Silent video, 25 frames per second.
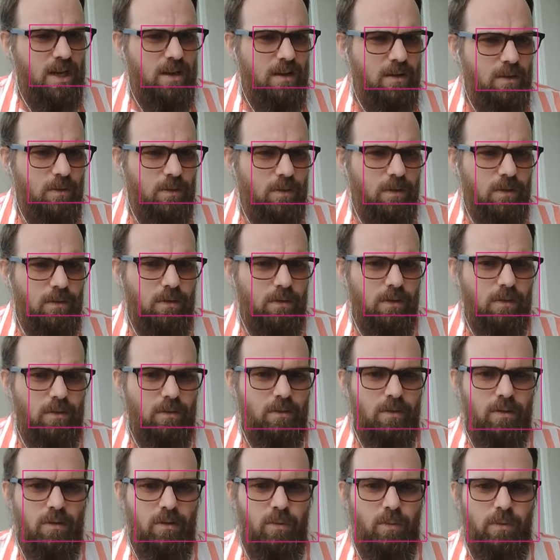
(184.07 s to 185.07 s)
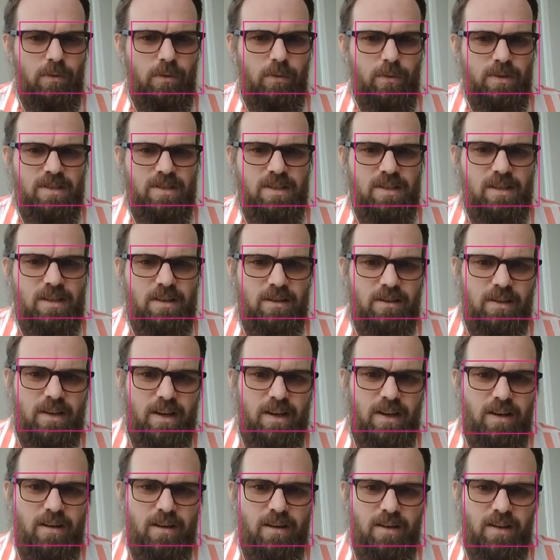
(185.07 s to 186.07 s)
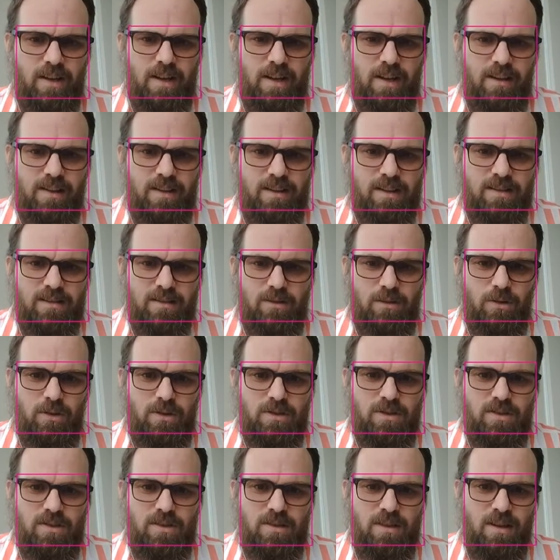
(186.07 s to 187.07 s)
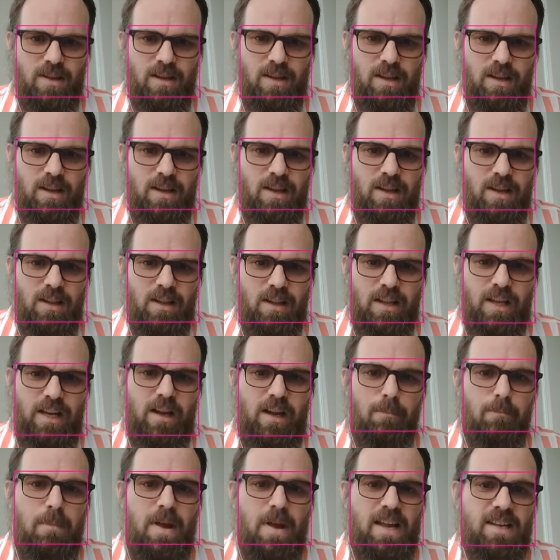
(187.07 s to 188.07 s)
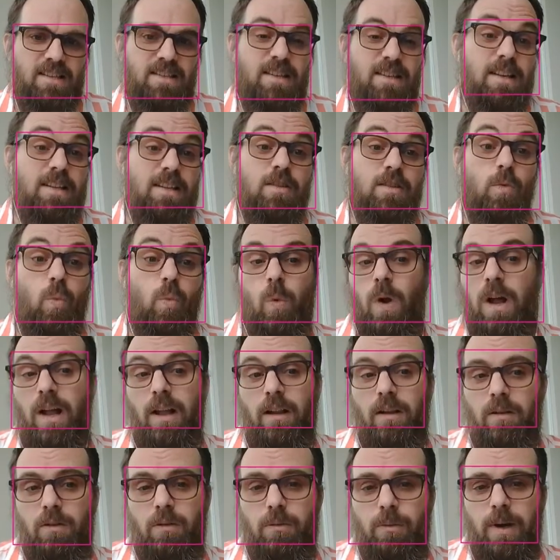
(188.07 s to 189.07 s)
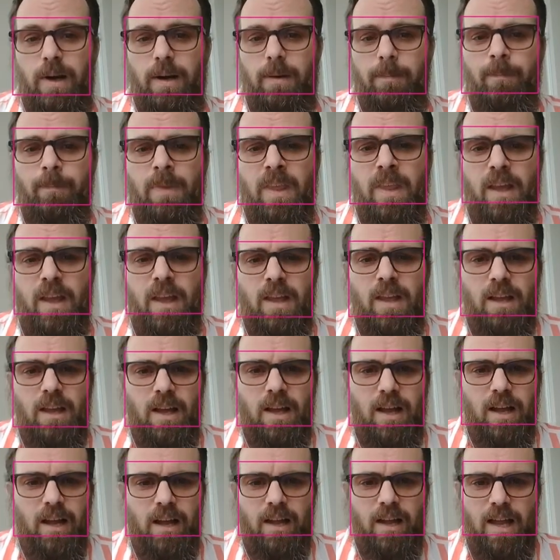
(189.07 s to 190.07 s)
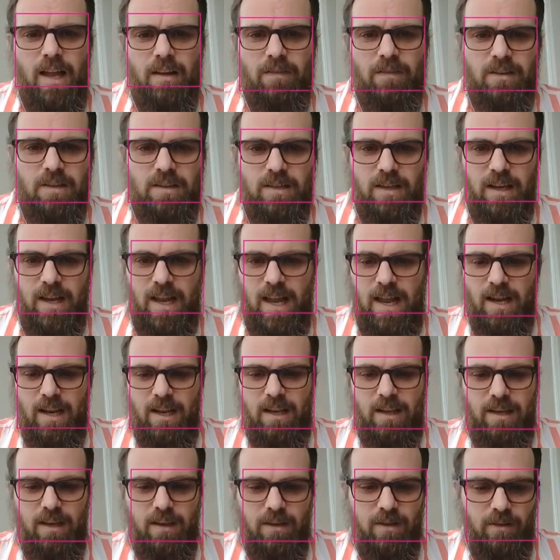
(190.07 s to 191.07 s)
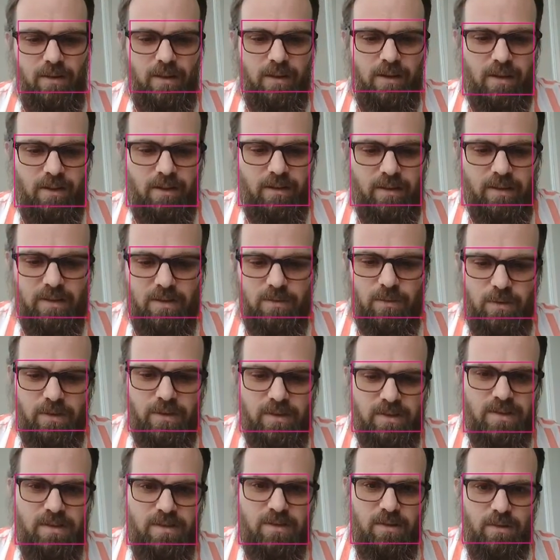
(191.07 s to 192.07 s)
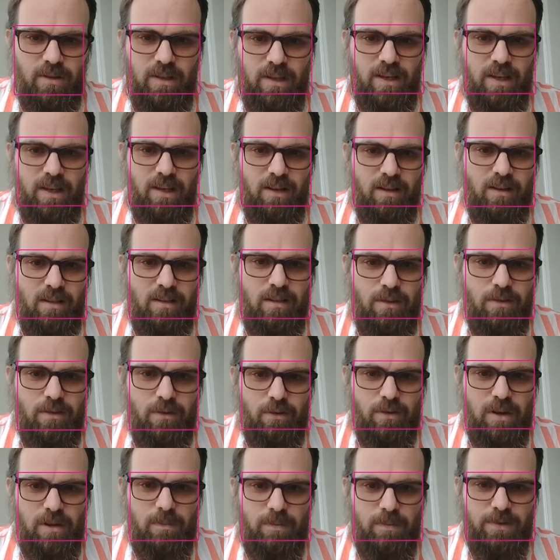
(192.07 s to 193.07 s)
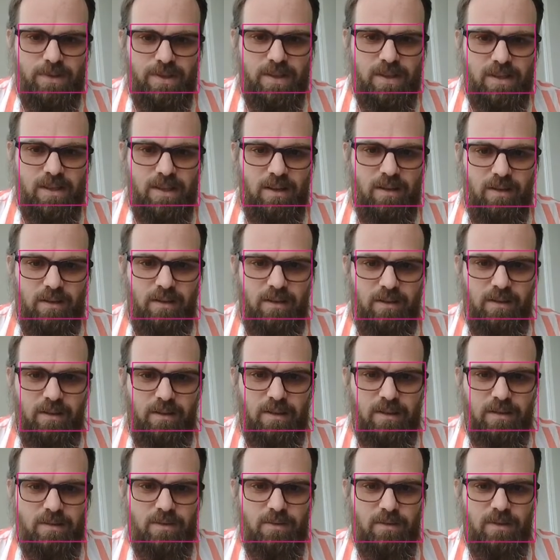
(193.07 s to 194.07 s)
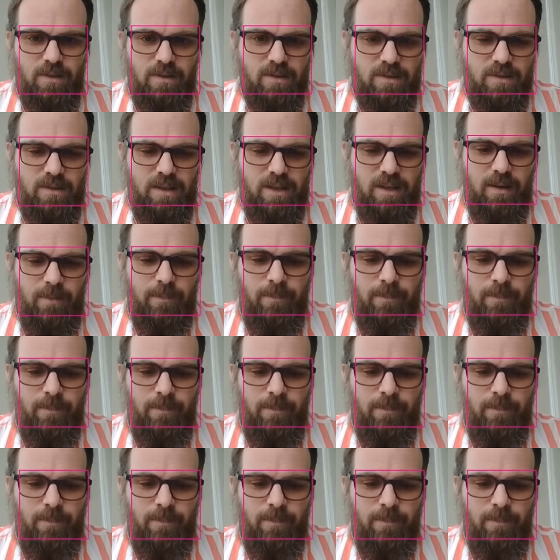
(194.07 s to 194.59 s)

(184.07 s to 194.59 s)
or what's the deal there? And like this looks like a mess as well, right? Having to edit, you know, like, oh, this one's only at 30% health and this one's at,